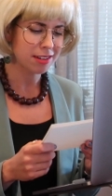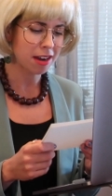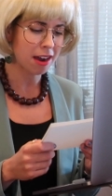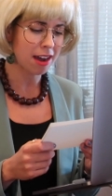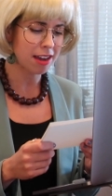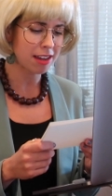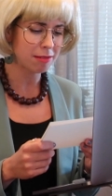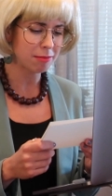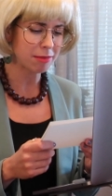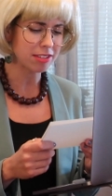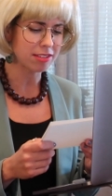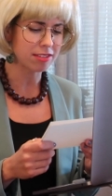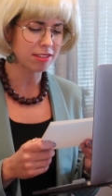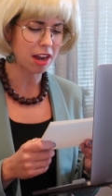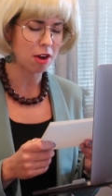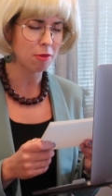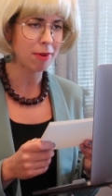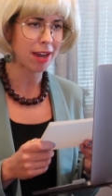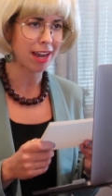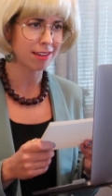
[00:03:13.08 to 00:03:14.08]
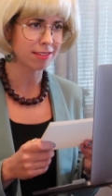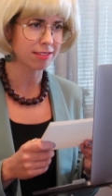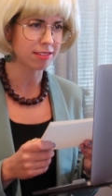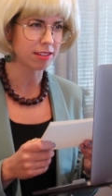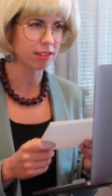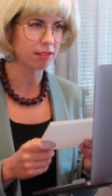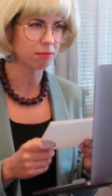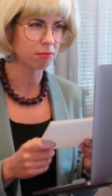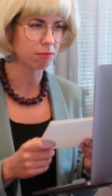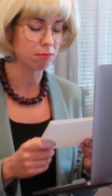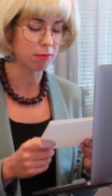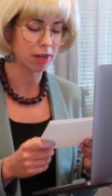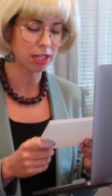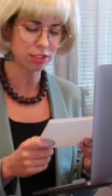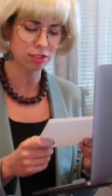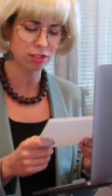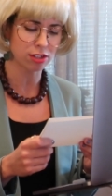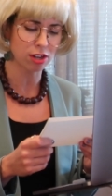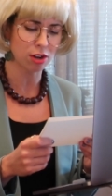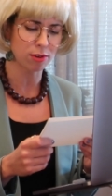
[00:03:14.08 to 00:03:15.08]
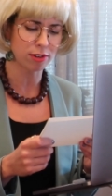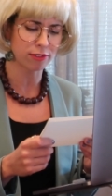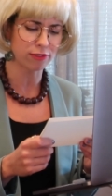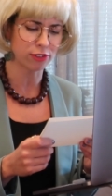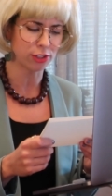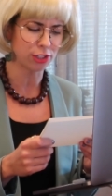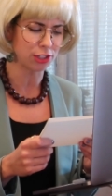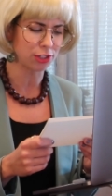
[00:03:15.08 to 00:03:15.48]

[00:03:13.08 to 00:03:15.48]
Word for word: Time is now passing much slower for